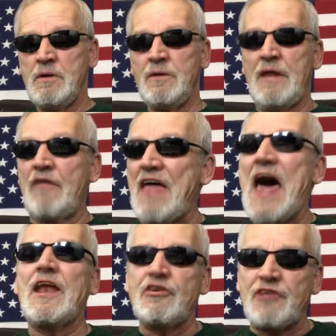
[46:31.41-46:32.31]
Now,
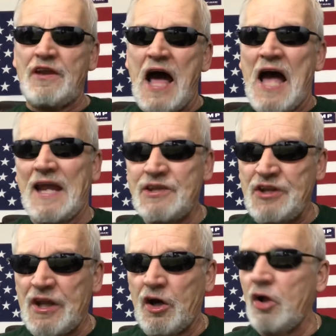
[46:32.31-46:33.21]
that is an
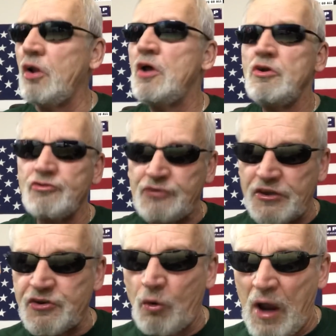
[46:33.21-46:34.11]
ideal
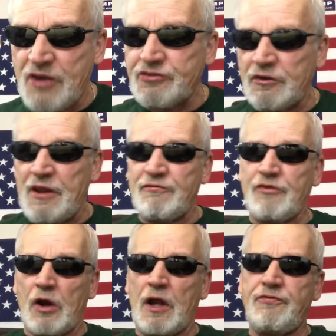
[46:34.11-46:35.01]
situation that
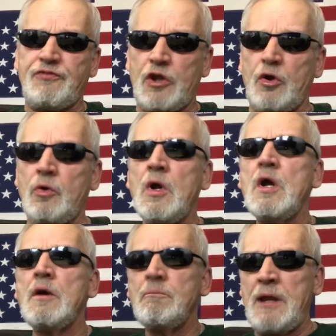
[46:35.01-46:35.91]
very few
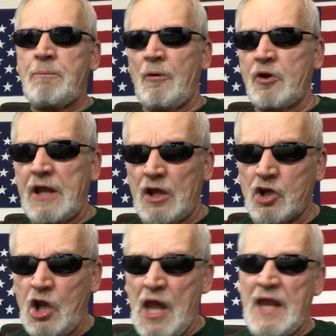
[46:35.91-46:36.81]
people can
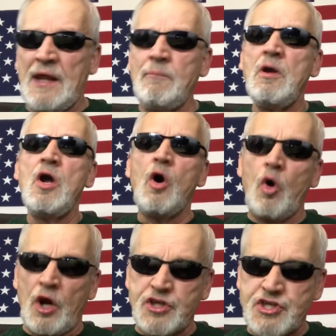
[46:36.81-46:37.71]
claim
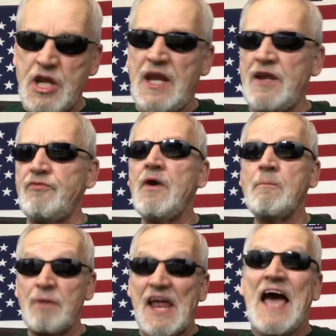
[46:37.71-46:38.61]
or achieve,
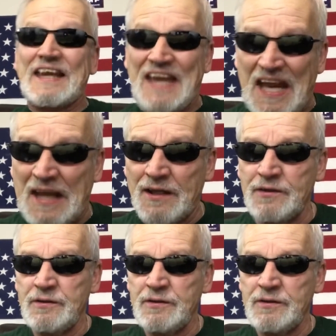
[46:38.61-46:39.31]
but I can't.